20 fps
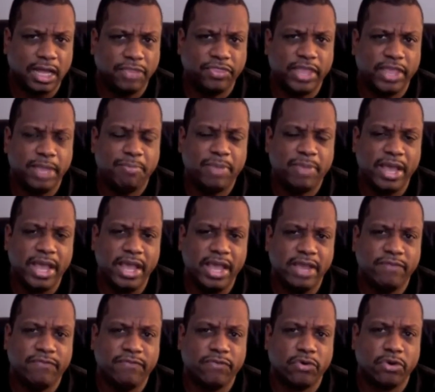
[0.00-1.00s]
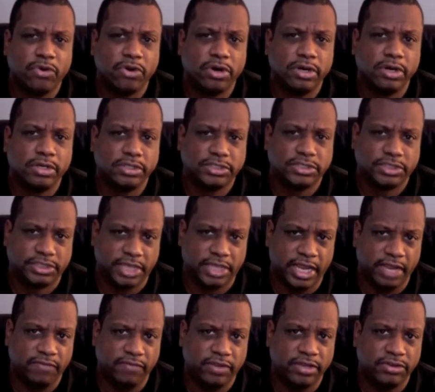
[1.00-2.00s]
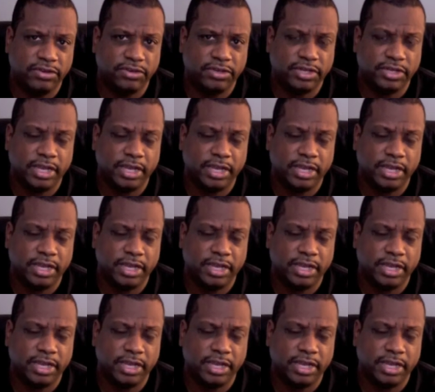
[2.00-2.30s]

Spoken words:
they paid for savings,